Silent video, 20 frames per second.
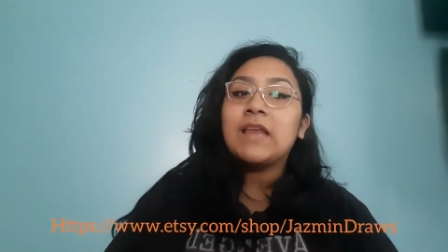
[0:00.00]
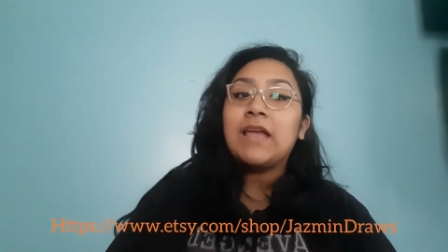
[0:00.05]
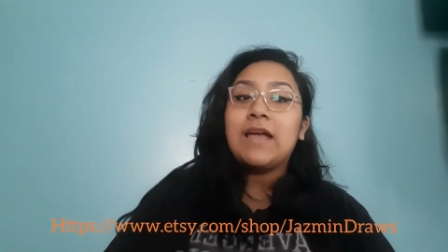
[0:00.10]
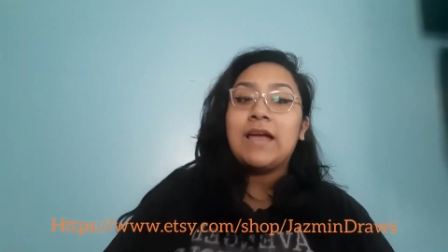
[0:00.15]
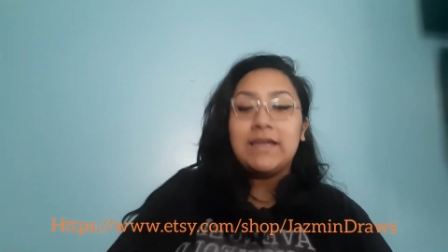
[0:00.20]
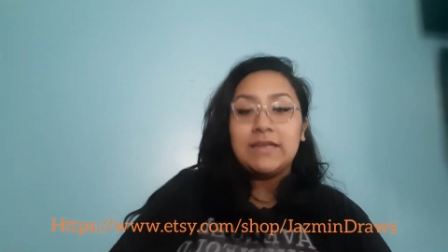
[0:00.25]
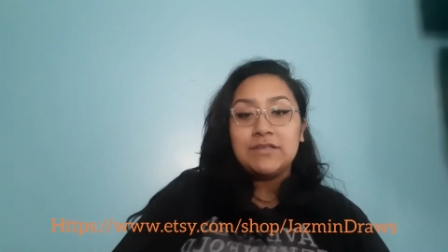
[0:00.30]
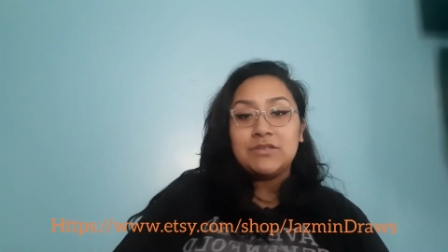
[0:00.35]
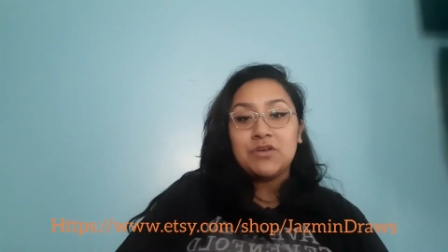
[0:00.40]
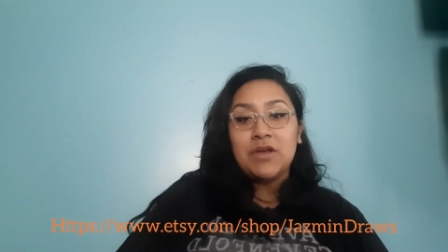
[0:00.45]

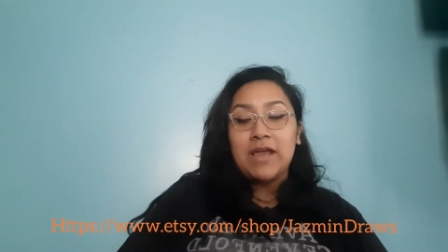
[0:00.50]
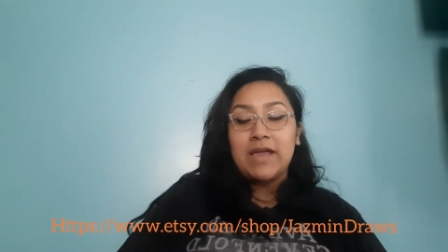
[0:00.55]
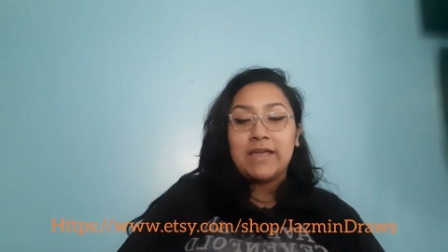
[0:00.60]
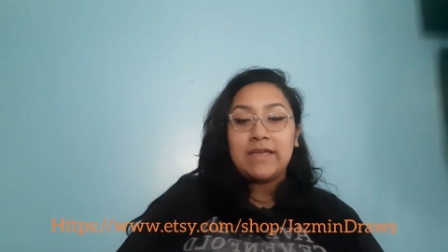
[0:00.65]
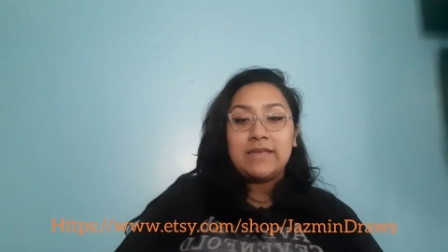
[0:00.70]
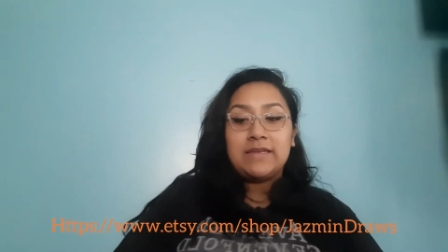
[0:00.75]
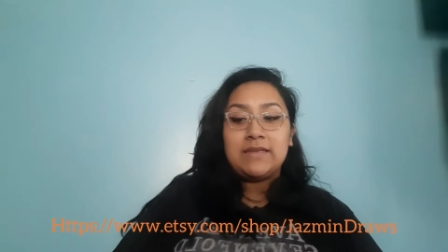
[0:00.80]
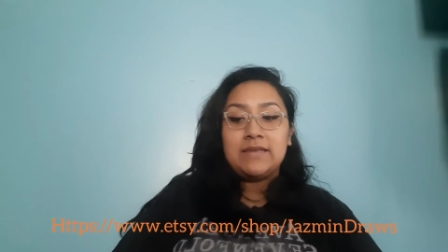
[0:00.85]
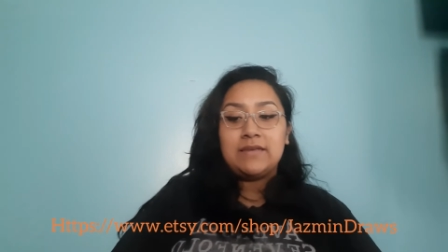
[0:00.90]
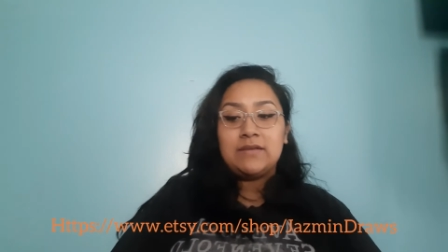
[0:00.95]
I
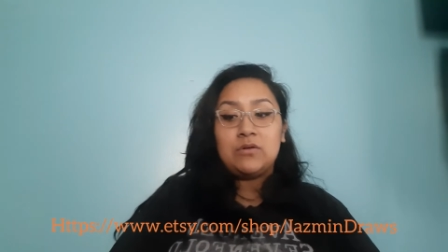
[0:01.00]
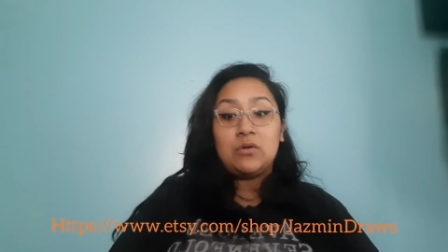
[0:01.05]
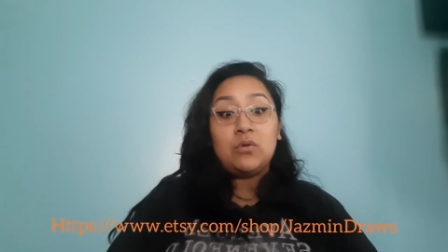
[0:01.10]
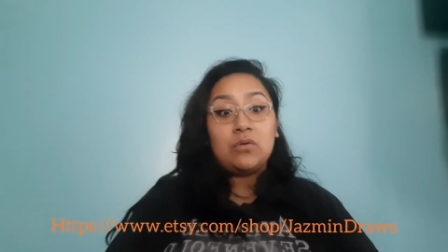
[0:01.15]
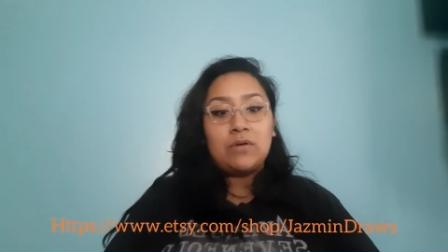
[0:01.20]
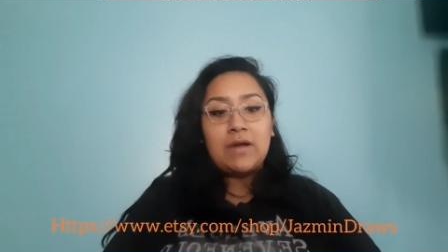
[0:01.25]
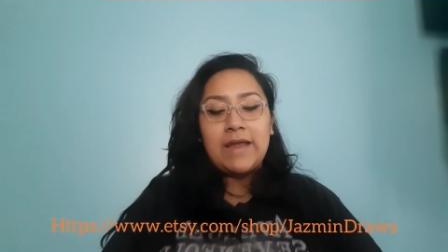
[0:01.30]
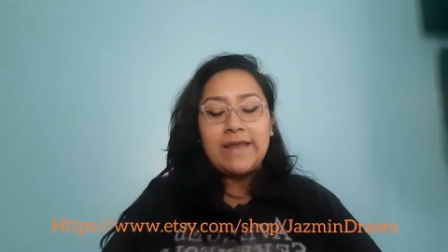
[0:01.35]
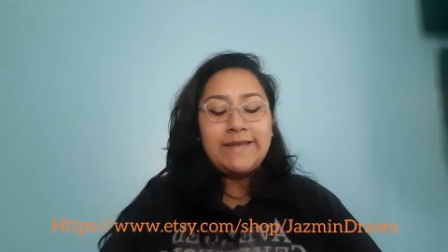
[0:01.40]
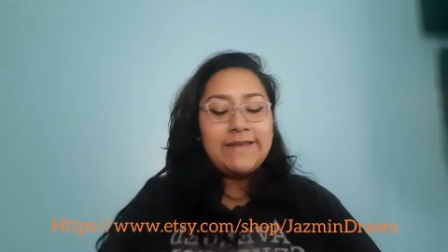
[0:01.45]
tried, oh,
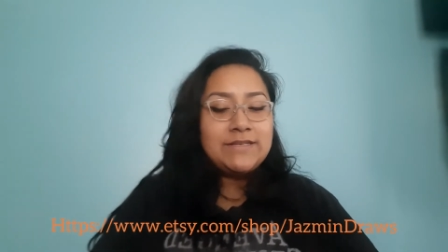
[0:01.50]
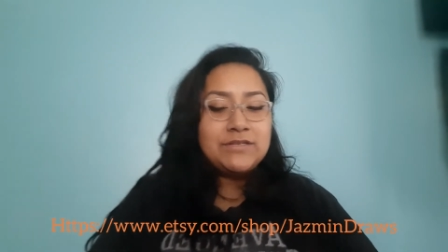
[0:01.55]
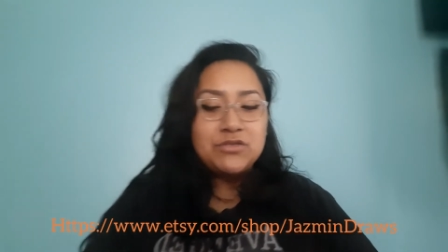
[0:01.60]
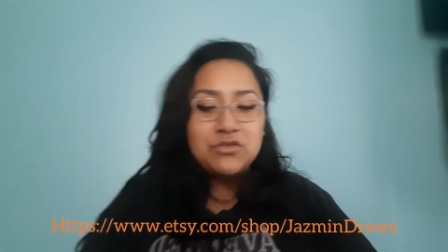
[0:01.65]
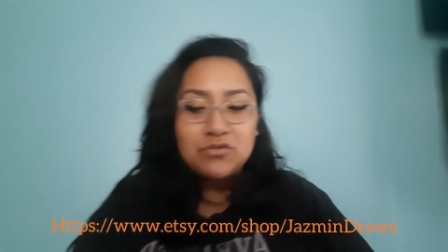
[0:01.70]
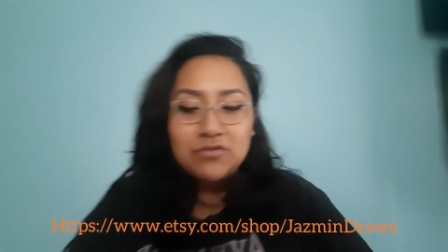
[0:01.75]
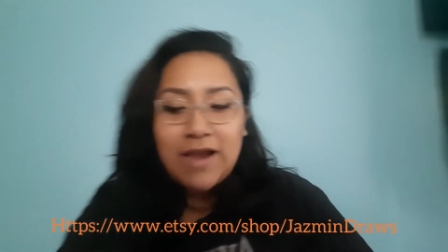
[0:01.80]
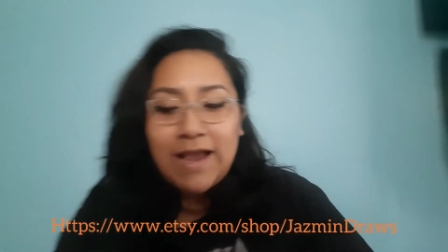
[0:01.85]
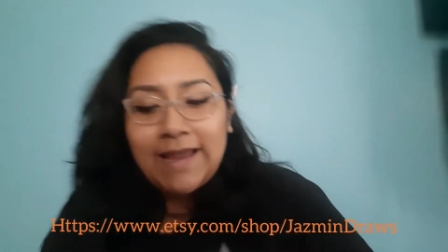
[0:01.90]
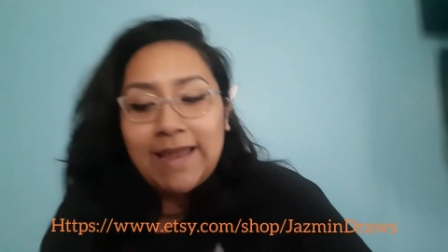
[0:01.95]
I didn't try,